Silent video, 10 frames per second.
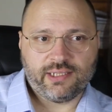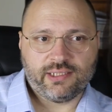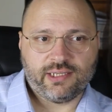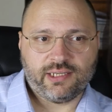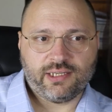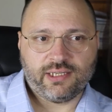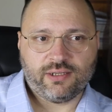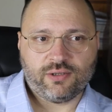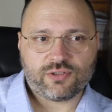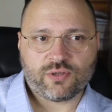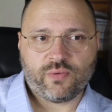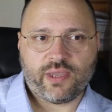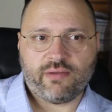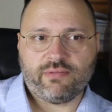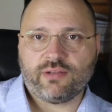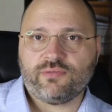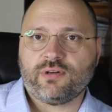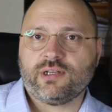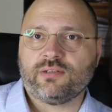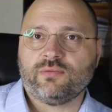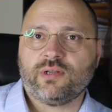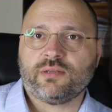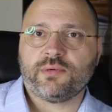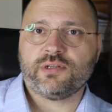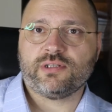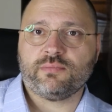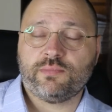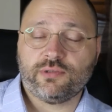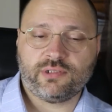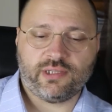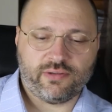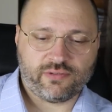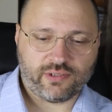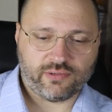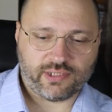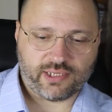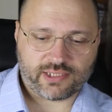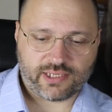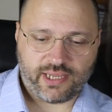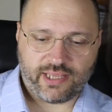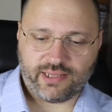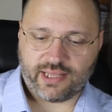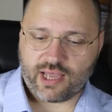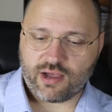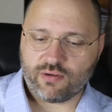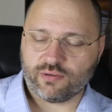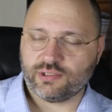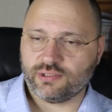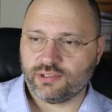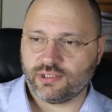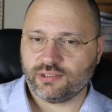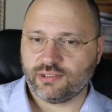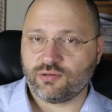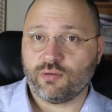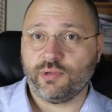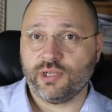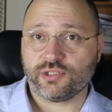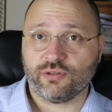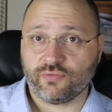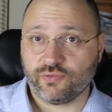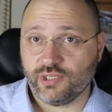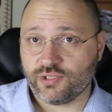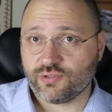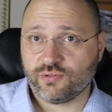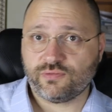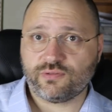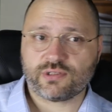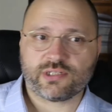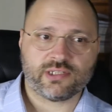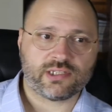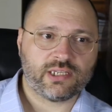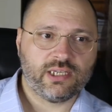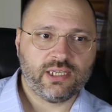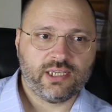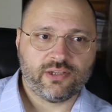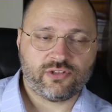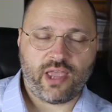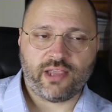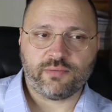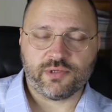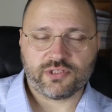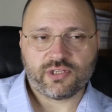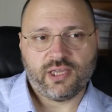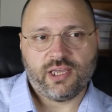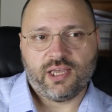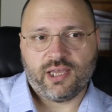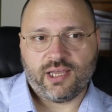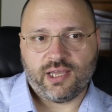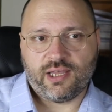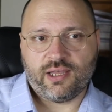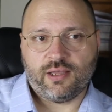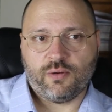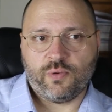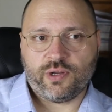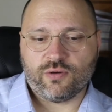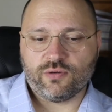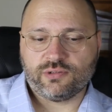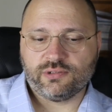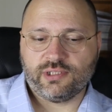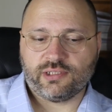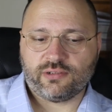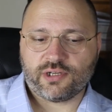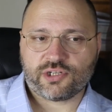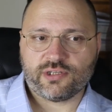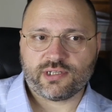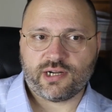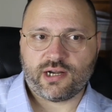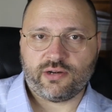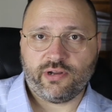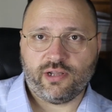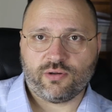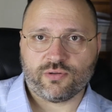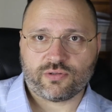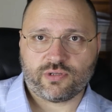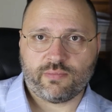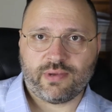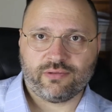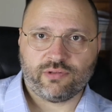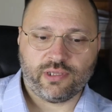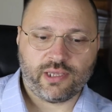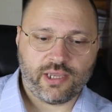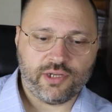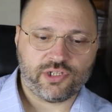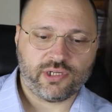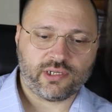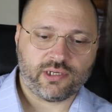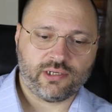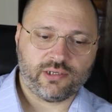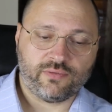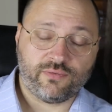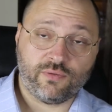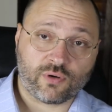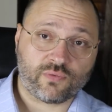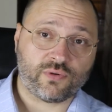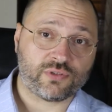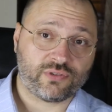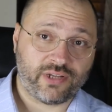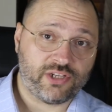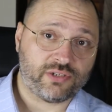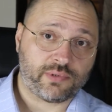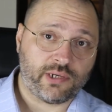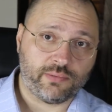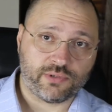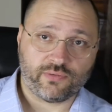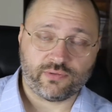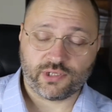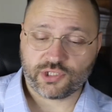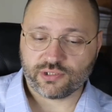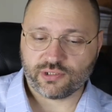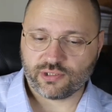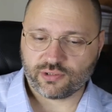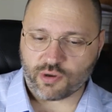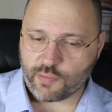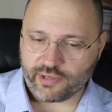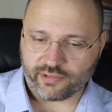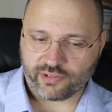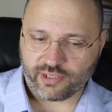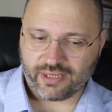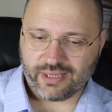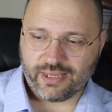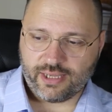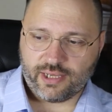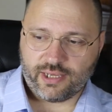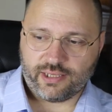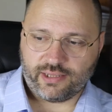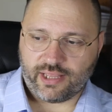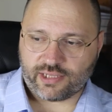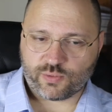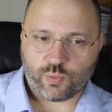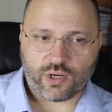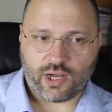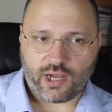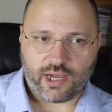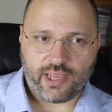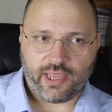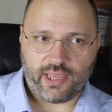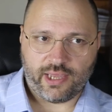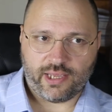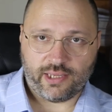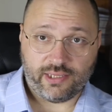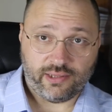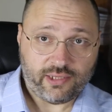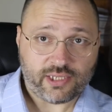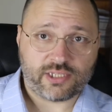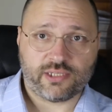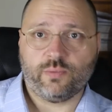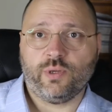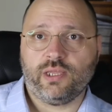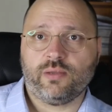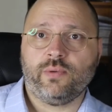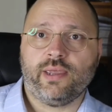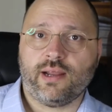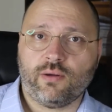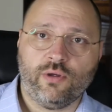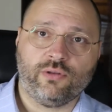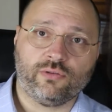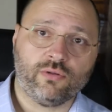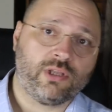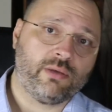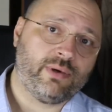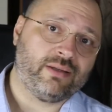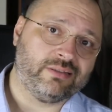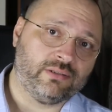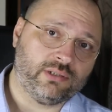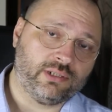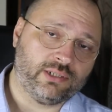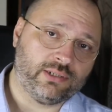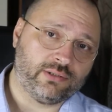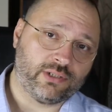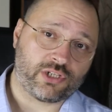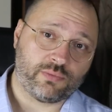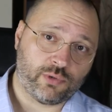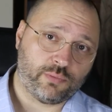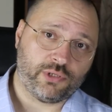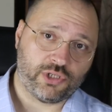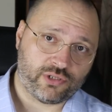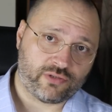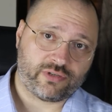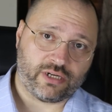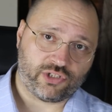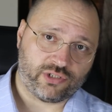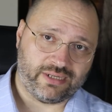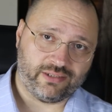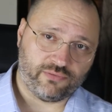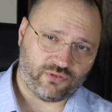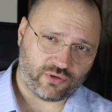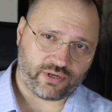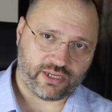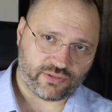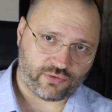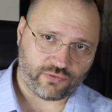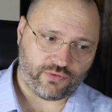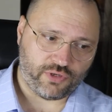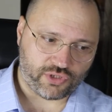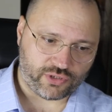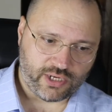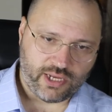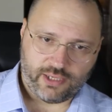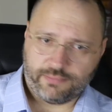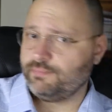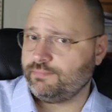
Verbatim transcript: And uh, also we have not forgotten what President Putin has told us. And now, uh, under the combination of these two forces' statements, uh, we conclude that Russians are really concerned about the aging uh, workforce or aging problems of the Russian uh, community and that's why uh, in this week we are going to talk about the uh, uh, Russian population structure and the forecast for future